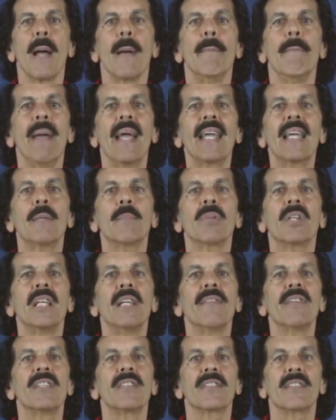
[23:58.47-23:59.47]
making
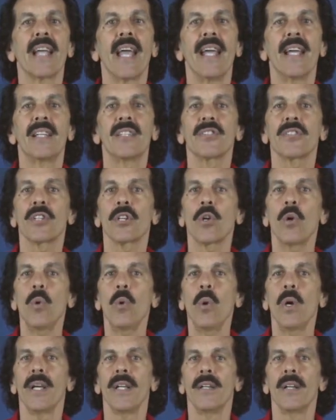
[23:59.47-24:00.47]
believe it takes the
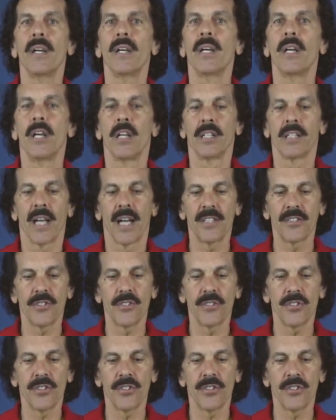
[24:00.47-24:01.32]
coin. Nice and